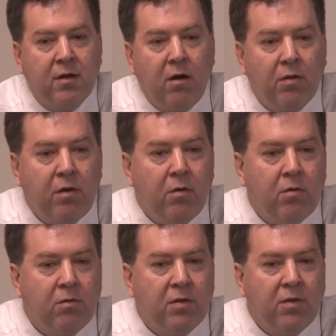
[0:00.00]
and
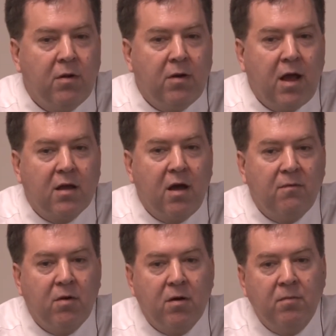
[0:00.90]
although they're not
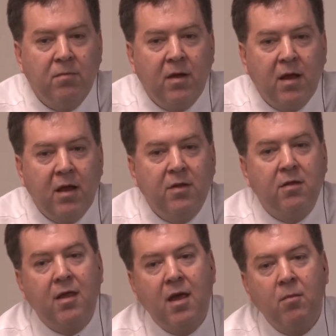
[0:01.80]
covered in the
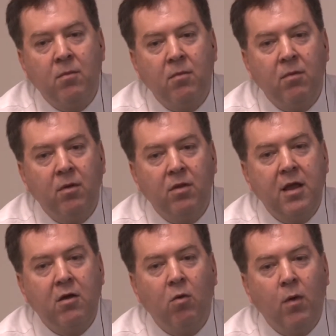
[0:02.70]
same
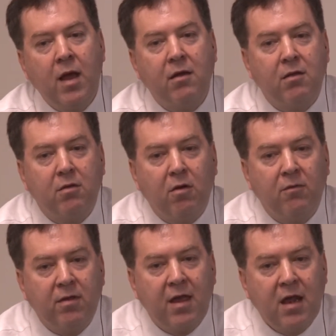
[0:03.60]
legal way as a
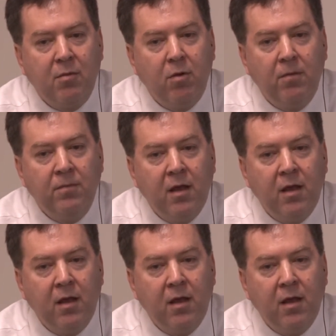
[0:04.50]
service animal,